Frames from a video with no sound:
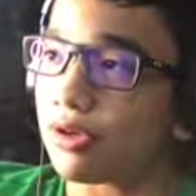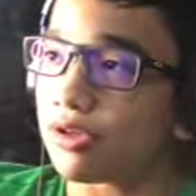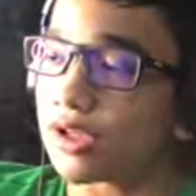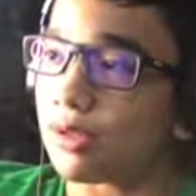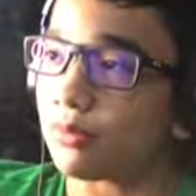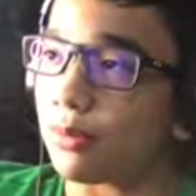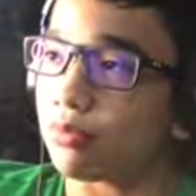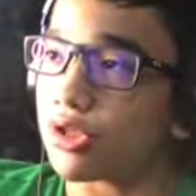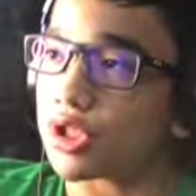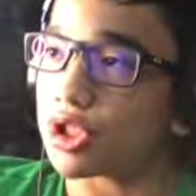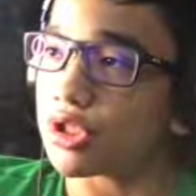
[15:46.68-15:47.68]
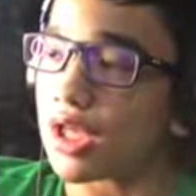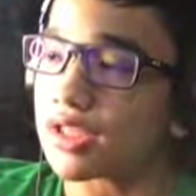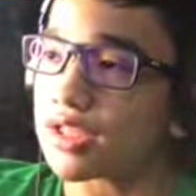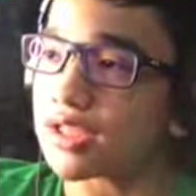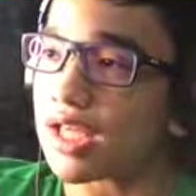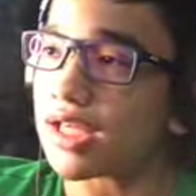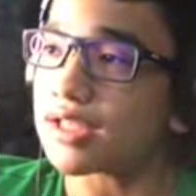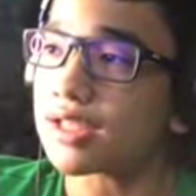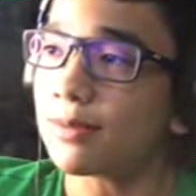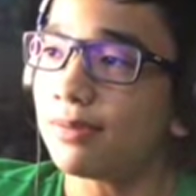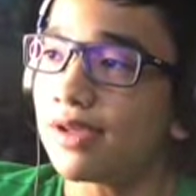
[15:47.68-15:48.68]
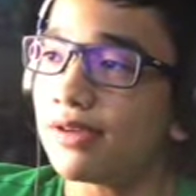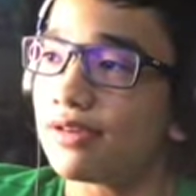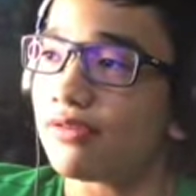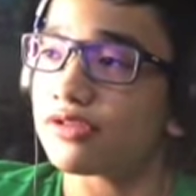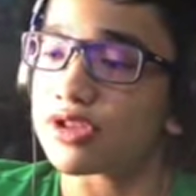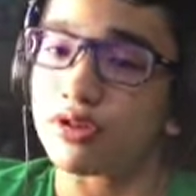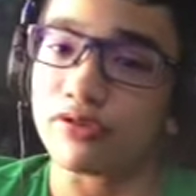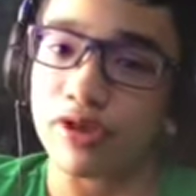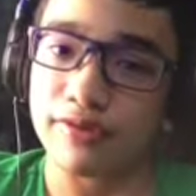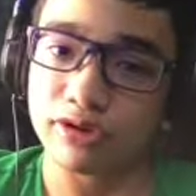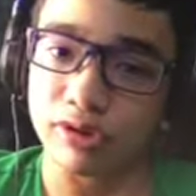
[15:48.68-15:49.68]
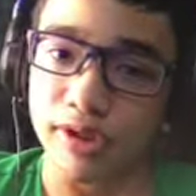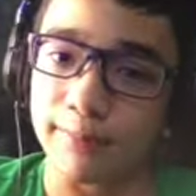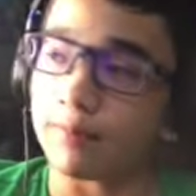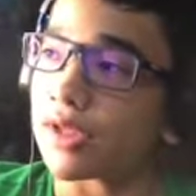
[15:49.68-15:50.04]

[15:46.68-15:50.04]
Containment Breach. Next is SCP-053,